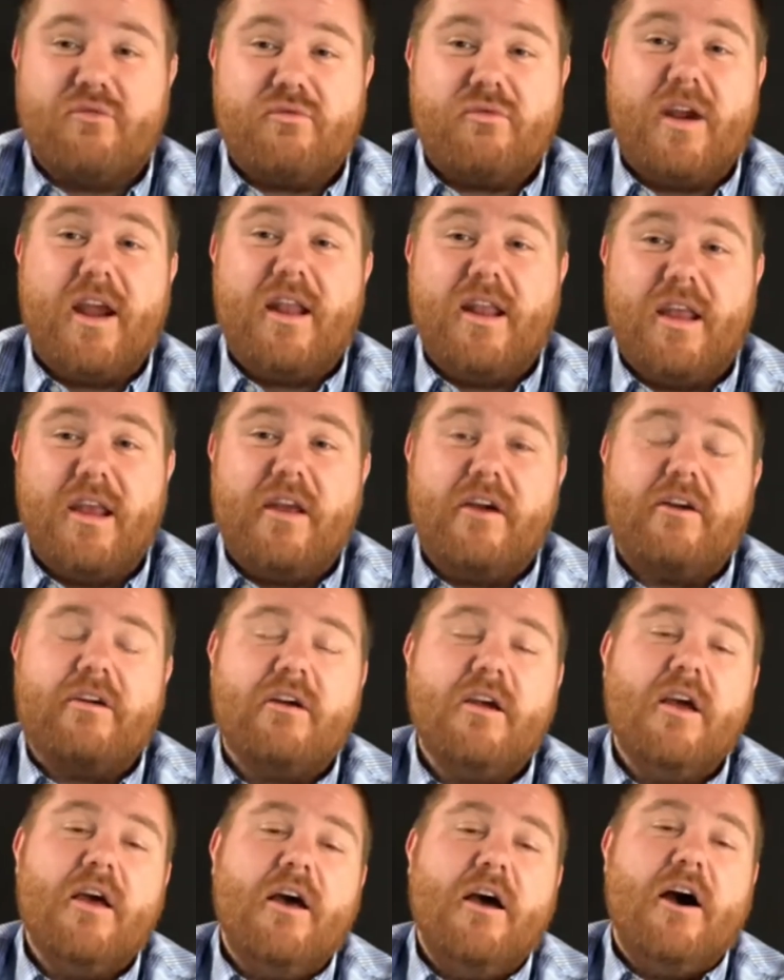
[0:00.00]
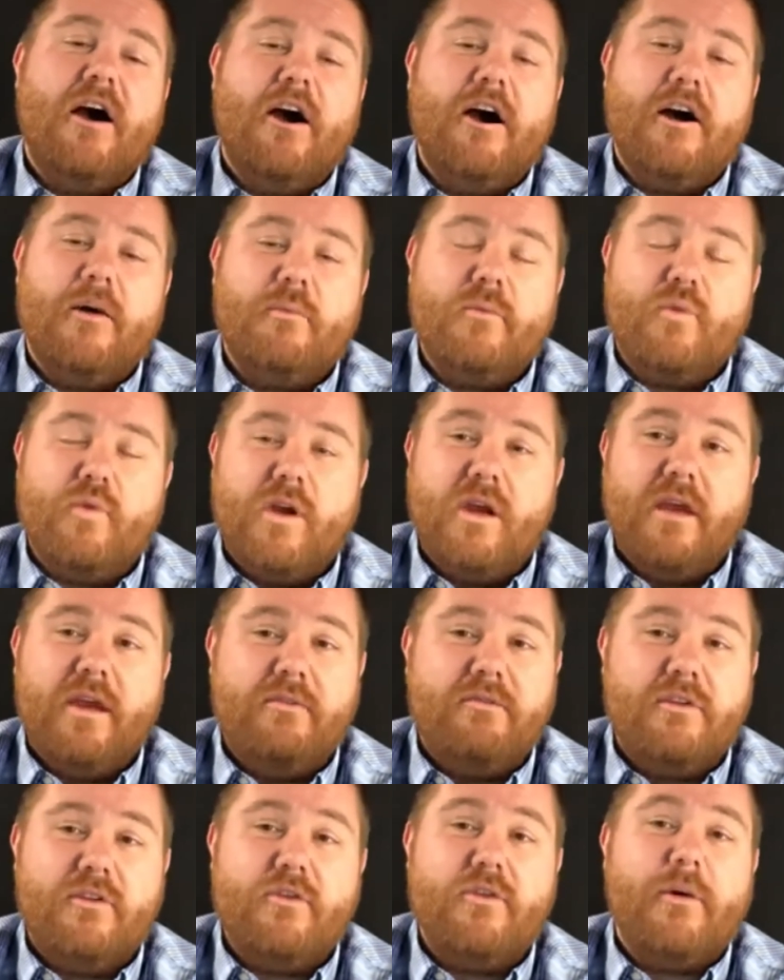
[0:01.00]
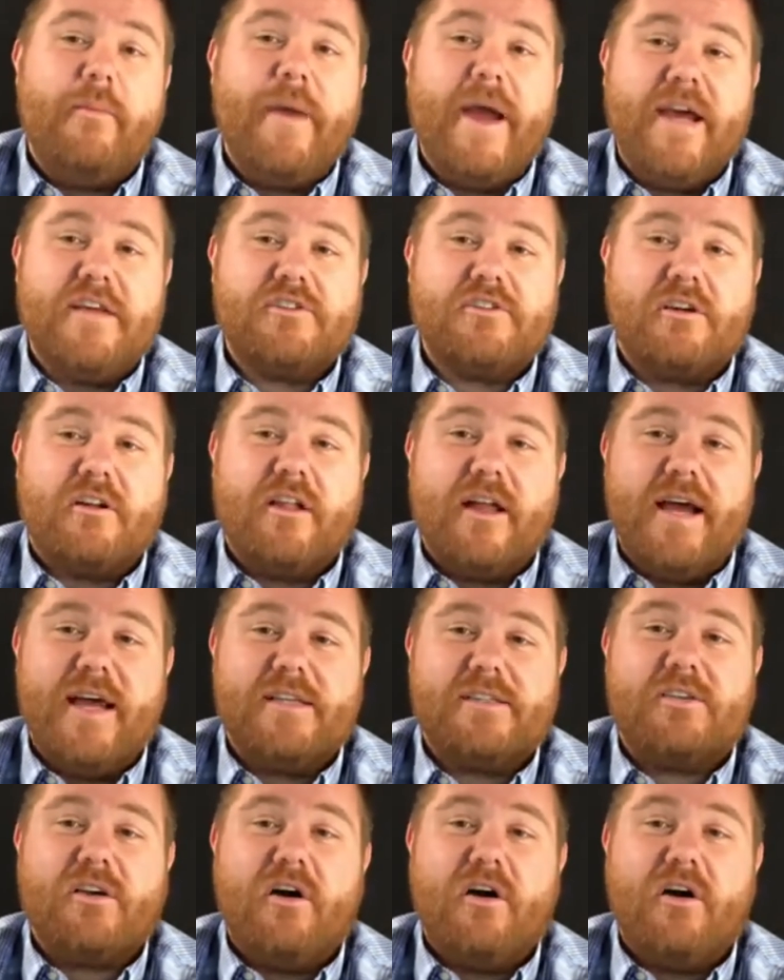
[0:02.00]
right here. We even do a master class